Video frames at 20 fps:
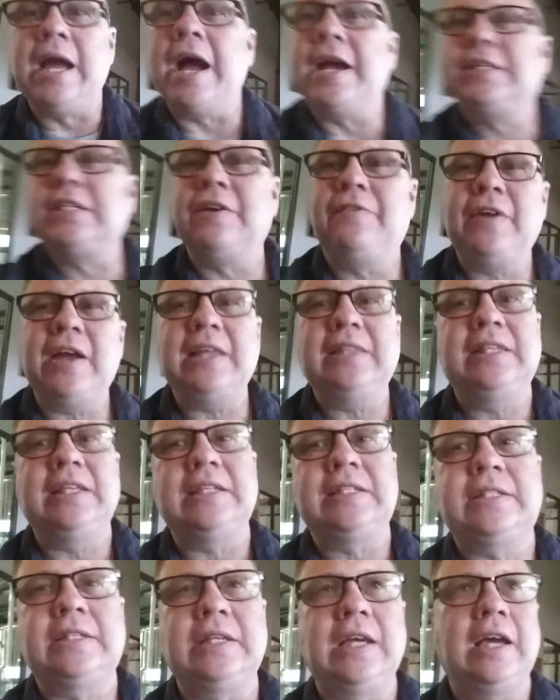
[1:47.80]
Gosh, I've had
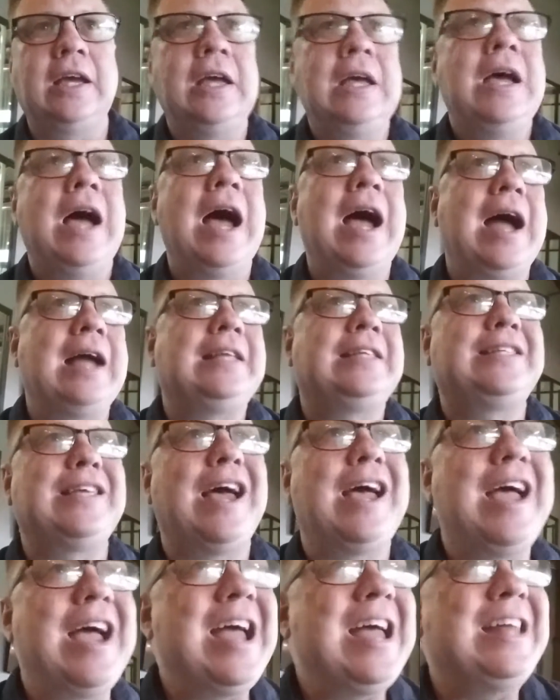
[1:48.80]
this. Uh, I,
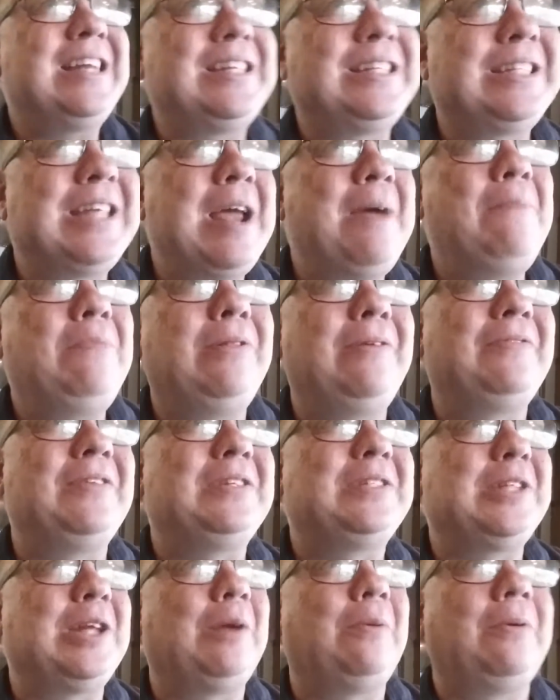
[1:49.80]
I, had a sample of
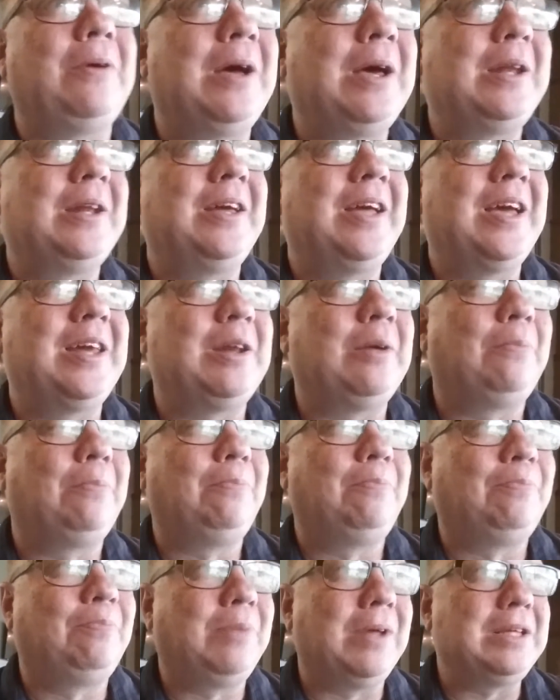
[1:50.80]
this at a, at, at,
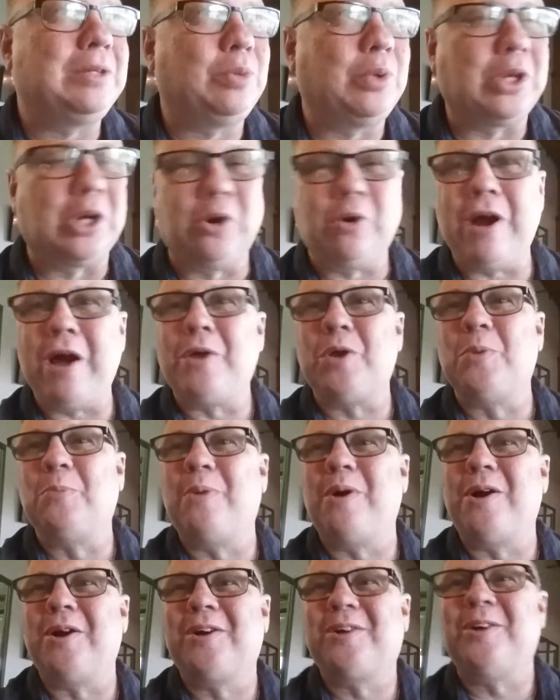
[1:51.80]
a place with a growler
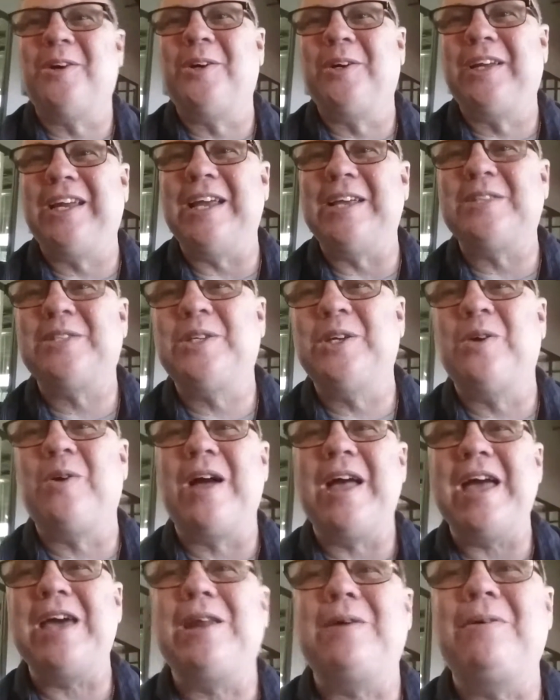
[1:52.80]
bar called Guess Who. I
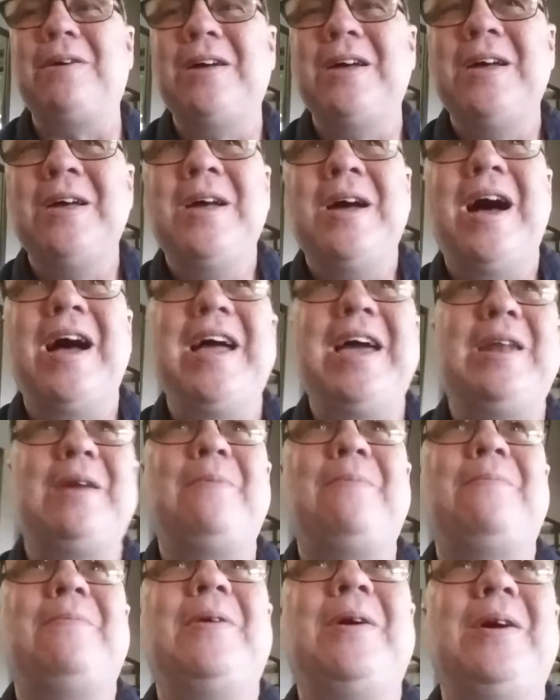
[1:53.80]
had a I had
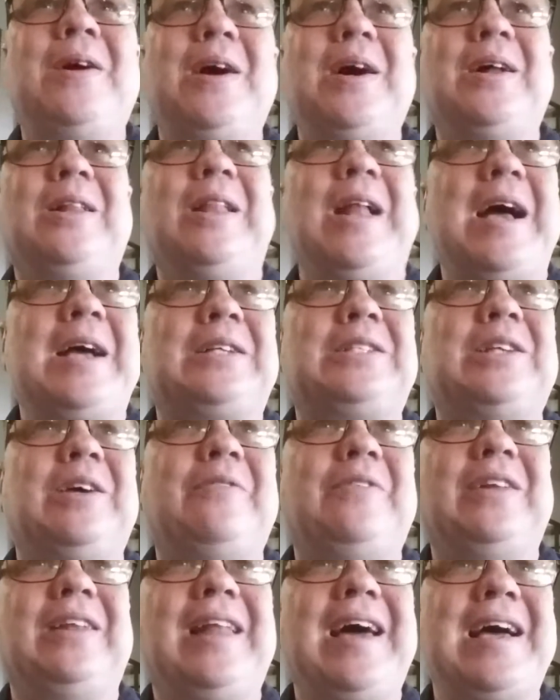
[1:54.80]
a, a glass
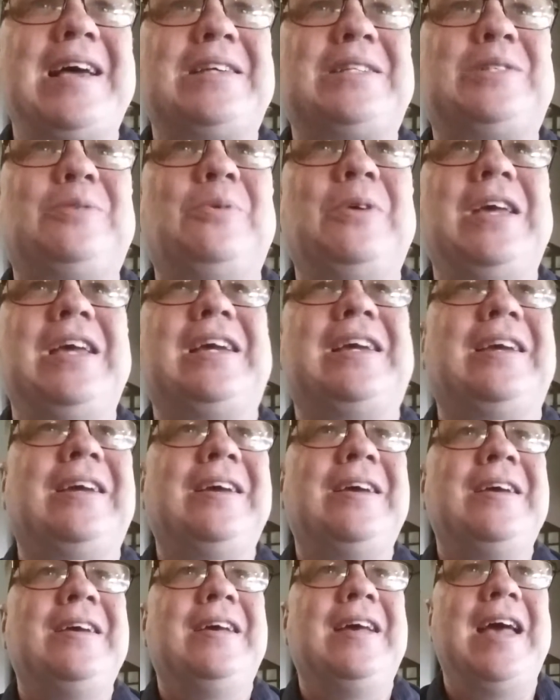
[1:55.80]
of it last week
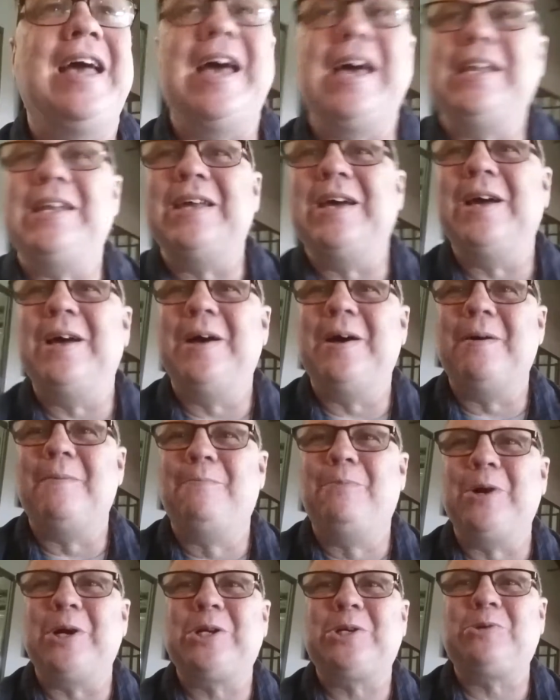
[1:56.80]
at uh,
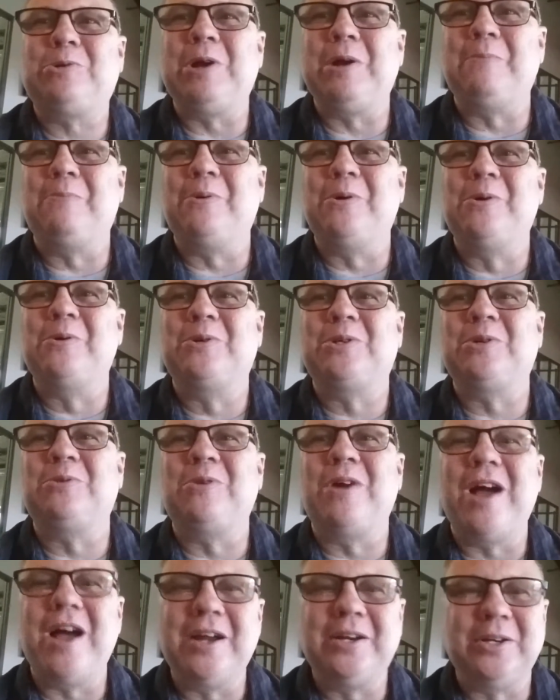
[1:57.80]
Brick Street Brews and
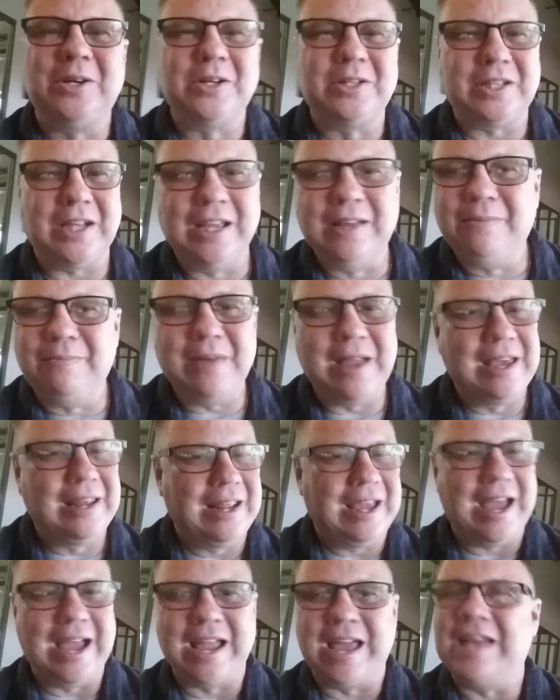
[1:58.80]
Rogers, and man,
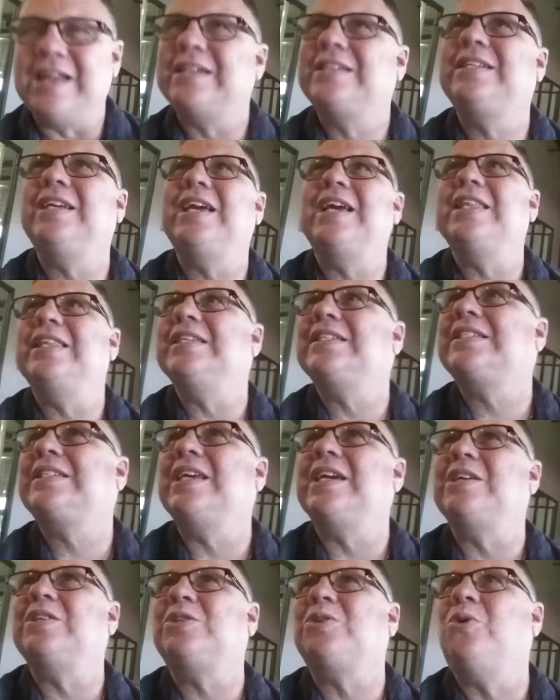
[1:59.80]
I got to tell you, this
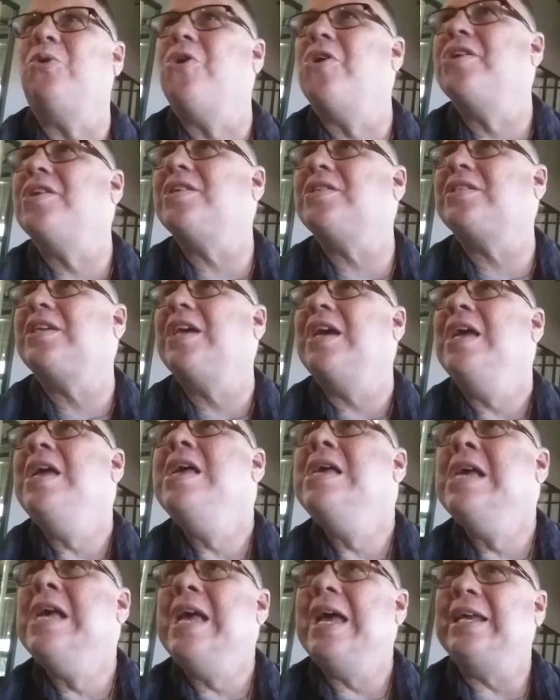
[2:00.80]
thing is gorgeous.
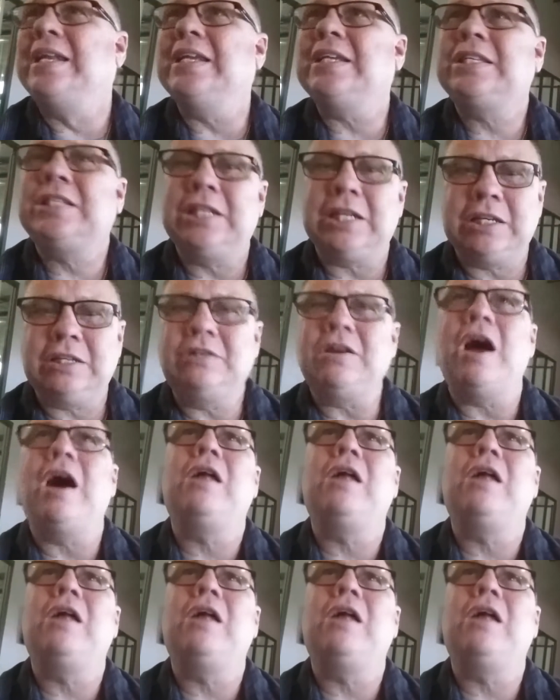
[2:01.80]
It is six